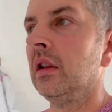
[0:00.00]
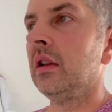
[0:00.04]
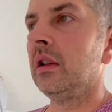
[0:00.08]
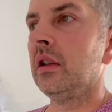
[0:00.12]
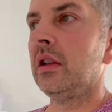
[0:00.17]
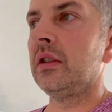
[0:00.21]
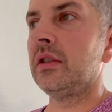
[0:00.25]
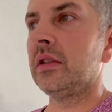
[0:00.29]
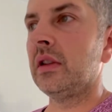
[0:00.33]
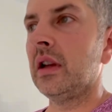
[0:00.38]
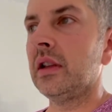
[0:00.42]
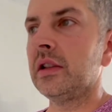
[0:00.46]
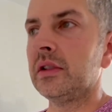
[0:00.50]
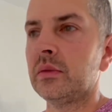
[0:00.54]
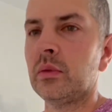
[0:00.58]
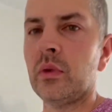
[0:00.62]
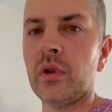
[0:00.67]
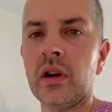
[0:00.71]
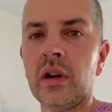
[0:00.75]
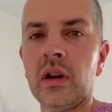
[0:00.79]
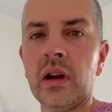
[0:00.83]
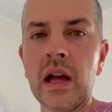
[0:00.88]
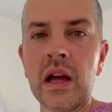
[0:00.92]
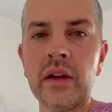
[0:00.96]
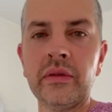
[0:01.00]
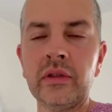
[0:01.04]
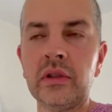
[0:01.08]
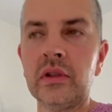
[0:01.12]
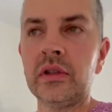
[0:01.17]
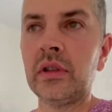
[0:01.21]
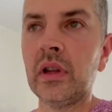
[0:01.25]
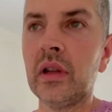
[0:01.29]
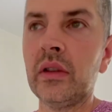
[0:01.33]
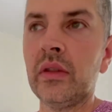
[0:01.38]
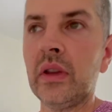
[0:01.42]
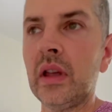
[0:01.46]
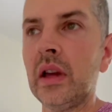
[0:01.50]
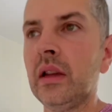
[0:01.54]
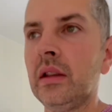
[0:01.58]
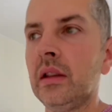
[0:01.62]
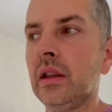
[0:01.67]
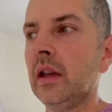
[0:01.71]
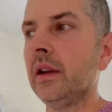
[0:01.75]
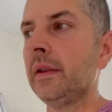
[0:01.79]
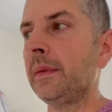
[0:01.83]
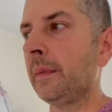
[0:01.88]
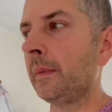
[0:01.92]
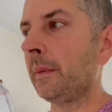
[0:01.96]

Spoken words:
So that's why I haven't done that yet.